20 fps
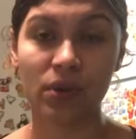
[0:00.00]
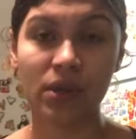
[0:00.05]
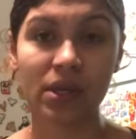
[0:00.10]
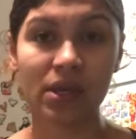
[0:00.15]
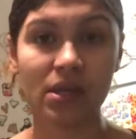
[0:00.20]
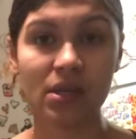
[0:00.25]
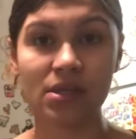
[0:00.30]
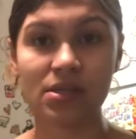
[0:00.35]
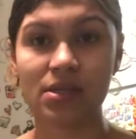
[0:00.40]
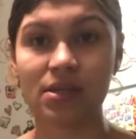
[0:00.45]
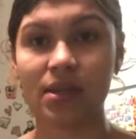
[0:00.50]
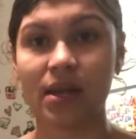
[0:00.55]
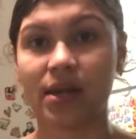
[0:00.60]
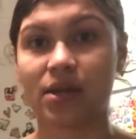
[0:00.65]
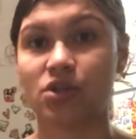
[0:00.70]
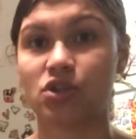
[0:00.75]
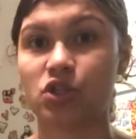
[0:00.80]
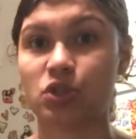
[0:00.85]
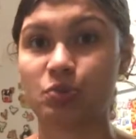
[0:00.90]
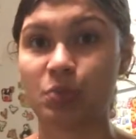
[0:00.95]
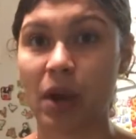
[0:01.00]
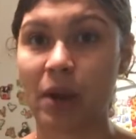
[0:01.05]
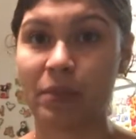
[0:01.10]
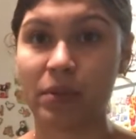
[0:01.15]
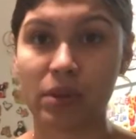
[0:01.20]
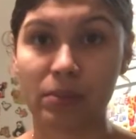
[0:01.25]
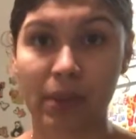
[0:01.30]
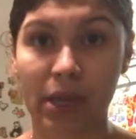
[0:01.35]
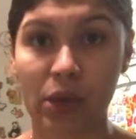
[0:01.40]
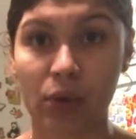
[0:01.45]
quick and easy that I can just pop
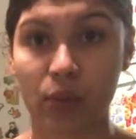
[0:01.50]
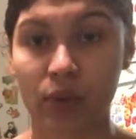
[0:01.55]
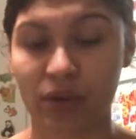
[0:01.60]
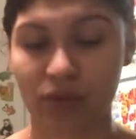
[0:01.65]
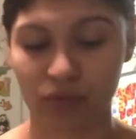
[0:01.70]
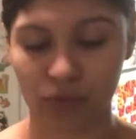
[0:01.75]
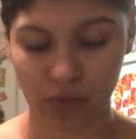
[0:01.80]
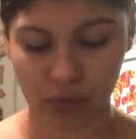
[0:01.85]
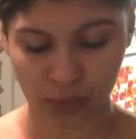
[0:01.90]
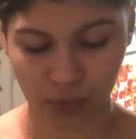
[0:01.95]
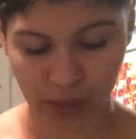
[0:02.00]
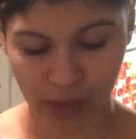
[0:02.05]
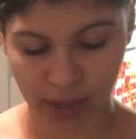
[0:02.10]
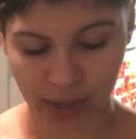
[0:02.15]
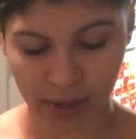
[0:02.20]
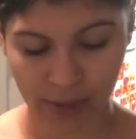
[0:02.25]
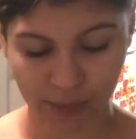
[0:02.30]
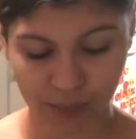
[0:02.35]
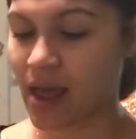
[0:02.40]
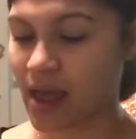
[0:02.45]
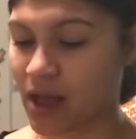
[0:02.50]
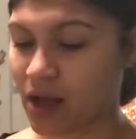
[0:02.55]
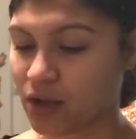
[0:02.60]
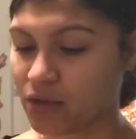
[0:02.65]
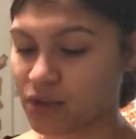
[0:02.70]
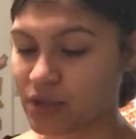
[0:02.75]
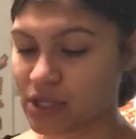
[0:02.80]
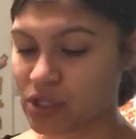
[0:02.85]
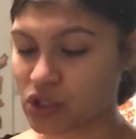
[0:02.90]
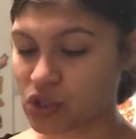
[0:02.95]
in the microwave real quick.
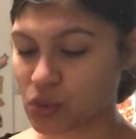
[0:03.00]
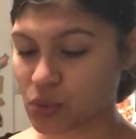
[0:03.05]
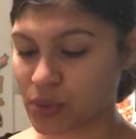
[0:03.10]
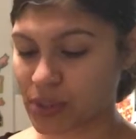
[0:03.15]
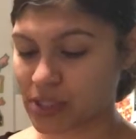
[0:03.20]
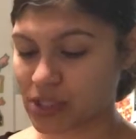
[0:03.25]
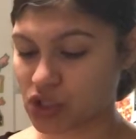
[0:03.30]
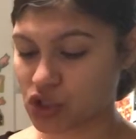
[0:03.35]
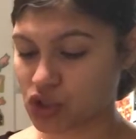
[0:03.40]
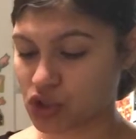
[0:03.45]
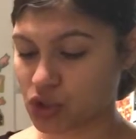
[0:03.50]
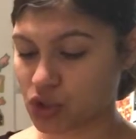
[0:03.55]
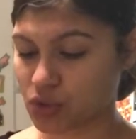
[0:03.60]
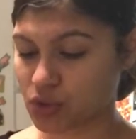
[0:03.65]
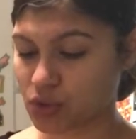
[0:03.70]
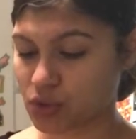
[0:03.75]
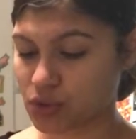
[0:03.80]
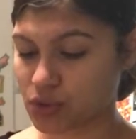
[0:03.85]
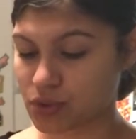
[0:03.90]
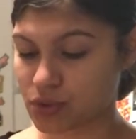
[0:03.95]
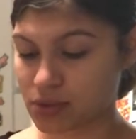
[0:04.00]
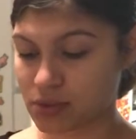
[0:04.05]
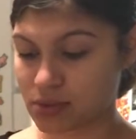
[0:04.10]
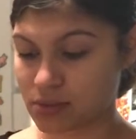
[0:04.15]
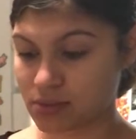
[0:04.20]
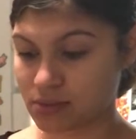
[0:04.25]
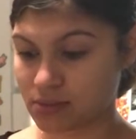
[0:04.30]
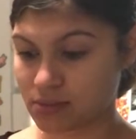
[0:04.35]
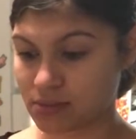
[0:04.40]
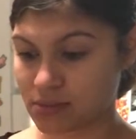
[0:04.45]
Healthy Choice General
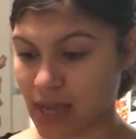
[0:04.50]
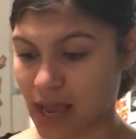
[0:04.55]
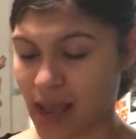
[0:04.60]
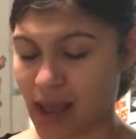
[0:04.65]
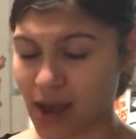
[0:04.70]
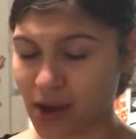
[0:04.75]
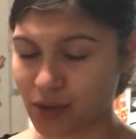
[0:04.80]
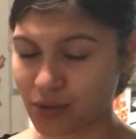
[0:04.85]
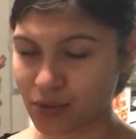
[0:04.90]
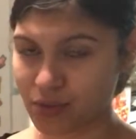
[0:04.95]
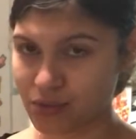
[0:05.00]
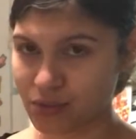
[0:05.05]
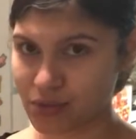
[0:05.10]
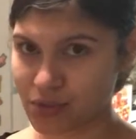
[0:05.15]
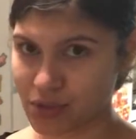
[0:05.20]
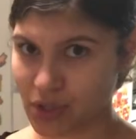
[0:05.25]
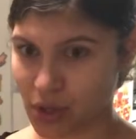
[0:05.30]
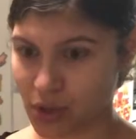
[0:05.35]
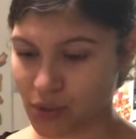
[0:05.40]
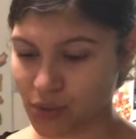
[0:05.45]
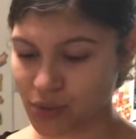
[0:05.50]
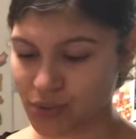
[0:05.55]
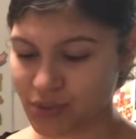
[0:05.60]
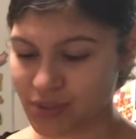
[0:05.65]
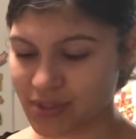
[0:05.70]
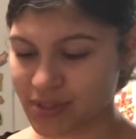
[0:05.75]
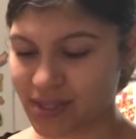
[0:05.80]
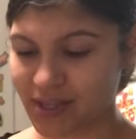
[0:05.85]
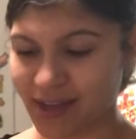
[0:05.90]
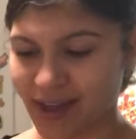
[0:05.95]
Cow
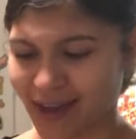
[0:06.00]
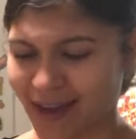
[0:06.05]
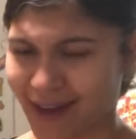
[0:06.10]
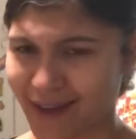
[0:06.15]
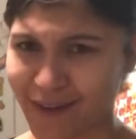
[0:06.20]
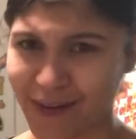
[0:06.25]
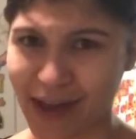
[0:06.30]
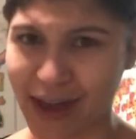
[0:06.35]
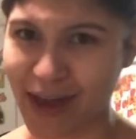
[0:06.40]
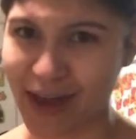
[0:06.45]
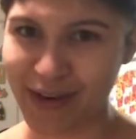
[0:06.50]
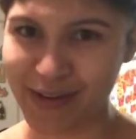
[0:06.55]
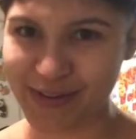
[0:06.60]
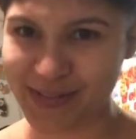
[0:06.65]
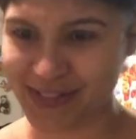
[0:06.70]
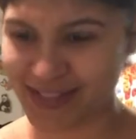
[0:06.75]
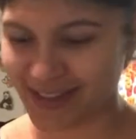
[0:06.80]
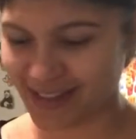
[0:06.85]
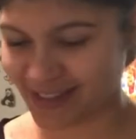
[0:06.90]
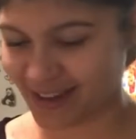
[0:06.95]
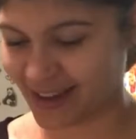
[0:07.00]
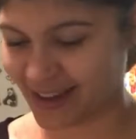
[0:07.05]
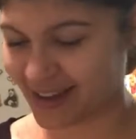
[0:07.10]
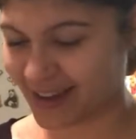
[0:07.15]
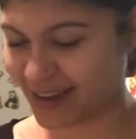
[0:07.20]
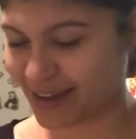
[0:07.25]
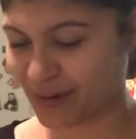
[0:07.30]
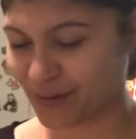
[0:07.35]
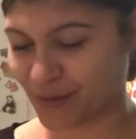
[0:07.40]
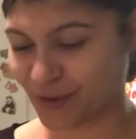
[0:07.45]
So's. How do you say that?
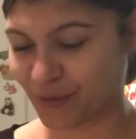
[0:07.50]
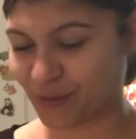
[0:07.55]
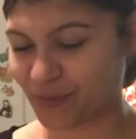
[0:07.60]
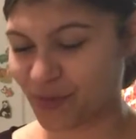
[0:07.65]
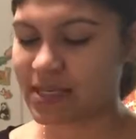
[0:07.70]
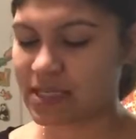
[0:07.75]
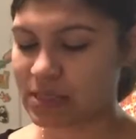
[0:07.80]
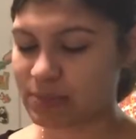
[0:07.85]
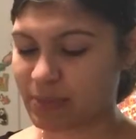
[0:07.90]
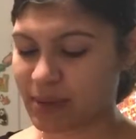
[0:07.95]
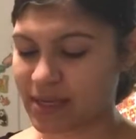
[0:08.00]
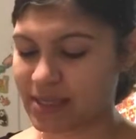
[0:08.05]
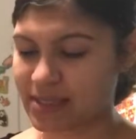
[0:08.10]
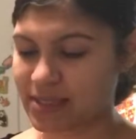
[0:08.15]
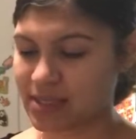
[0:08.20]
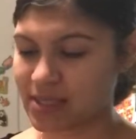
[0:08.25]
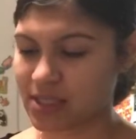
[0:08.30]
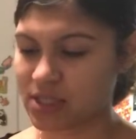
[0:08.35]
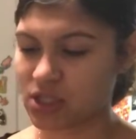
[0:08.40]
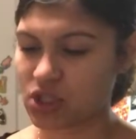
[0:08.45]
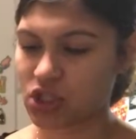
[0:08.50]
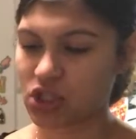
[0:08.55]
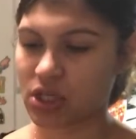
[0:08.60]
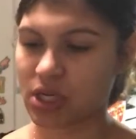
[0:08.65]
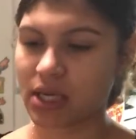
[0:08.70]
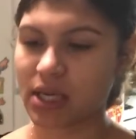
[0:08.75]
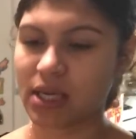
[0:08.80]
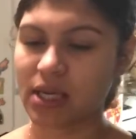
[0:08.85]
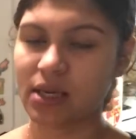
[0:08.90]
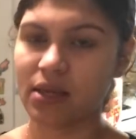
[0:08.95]
I don't know. Spicy
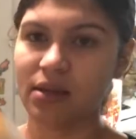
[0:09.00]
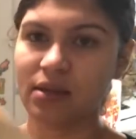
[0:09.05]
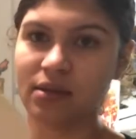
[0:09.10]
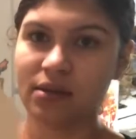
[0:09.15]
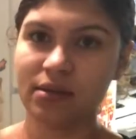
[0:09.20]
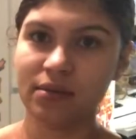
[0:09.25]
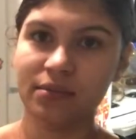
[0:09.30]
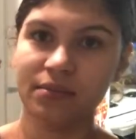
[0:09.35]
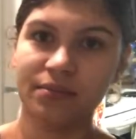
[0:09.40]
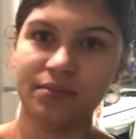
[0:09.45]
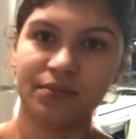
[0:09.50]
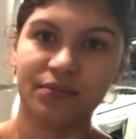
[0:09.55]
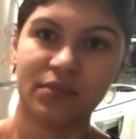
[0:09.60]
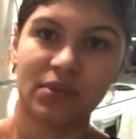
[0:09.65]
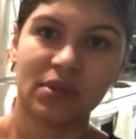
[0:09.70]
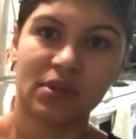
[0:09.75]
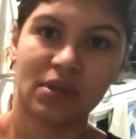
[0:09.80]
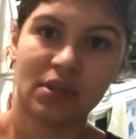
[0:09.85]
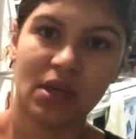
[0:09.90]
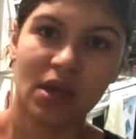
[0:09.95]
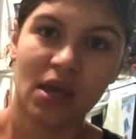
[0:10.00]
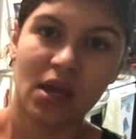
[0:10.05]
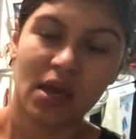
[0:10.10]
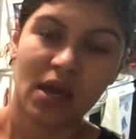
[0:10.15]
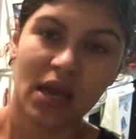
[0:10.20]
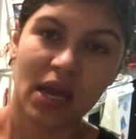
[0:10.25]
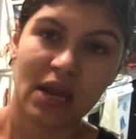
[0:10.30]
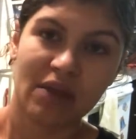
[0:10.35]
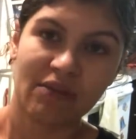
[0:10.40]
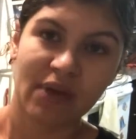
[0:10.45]
chicken.
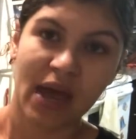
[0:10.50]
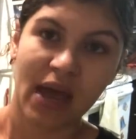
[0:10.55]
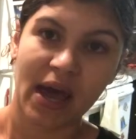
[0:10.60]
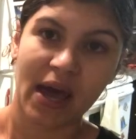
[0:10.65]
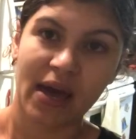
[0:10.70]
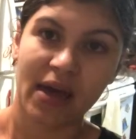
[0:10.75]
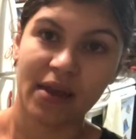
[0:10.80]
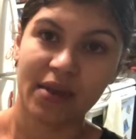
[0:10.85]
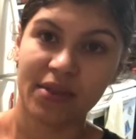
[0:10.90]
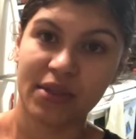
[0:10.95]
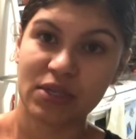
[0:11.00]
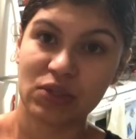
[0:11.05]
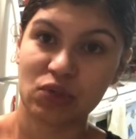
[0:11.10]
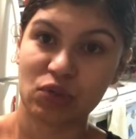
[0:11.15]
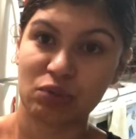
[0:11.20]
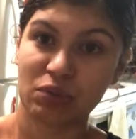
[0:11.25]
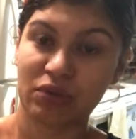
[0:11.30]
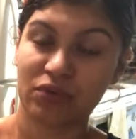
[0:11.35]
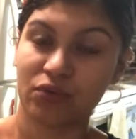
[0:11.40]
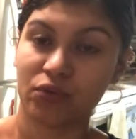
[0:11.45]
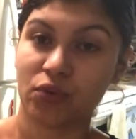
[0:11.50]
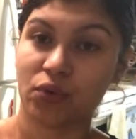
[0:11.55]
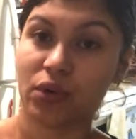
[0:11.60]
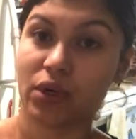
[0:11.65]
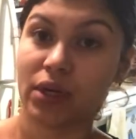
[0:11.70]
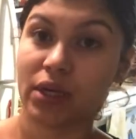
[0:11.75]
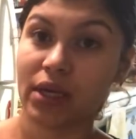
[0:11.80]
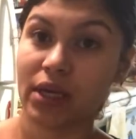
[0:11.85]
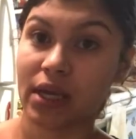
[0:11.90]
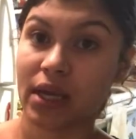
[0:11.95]
And I've had this one
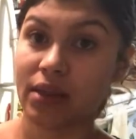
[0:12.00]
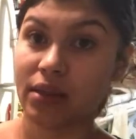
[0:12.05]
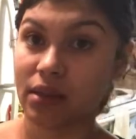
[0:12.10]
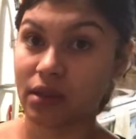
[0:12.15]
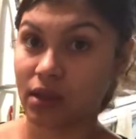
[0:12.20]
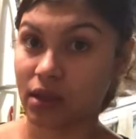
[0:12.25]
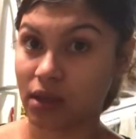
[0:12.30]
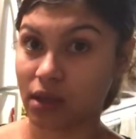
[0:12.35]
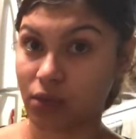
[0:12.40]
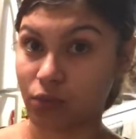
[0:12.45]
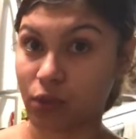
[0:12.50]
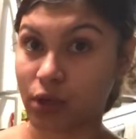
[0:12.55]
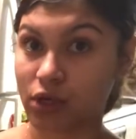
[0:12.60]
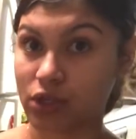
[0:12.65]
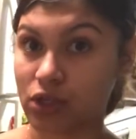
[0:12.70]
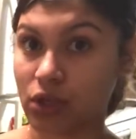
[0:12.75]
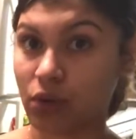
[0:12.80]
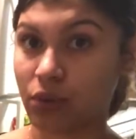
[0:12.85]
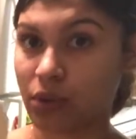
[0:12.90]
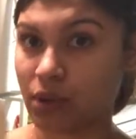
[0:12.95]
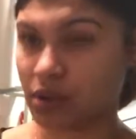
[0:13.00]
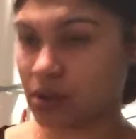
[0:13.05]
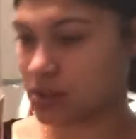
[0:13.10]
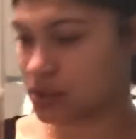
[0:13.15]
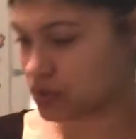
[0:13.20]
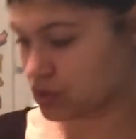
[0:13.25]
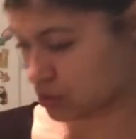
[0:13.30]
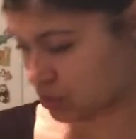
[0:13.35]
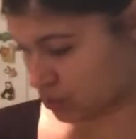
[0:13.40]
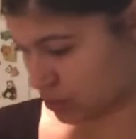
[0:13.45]
before and the rigatoni.
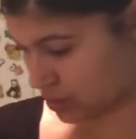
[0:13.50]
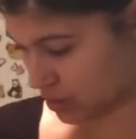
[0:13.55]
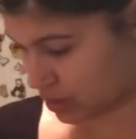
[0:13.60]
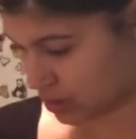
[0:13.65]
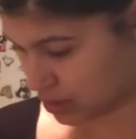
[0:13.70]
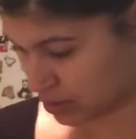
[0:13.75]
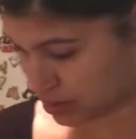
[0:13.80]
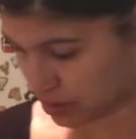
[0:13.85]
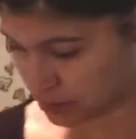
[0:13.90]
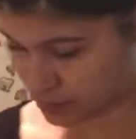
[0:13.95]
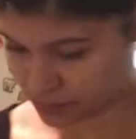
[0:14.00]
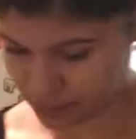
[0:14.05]
These are really good.